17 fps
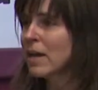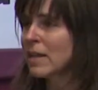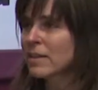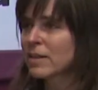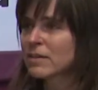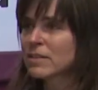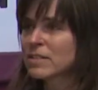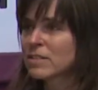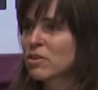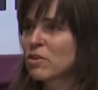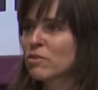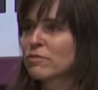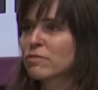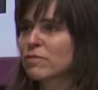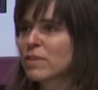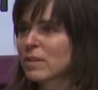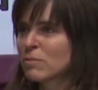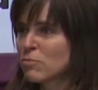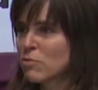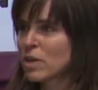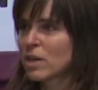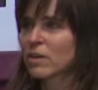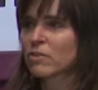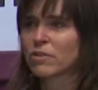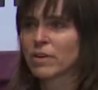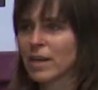There is no film
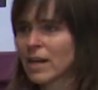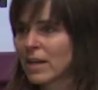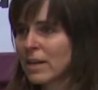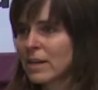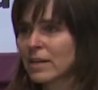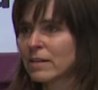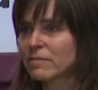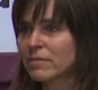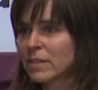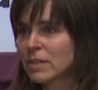work where I live,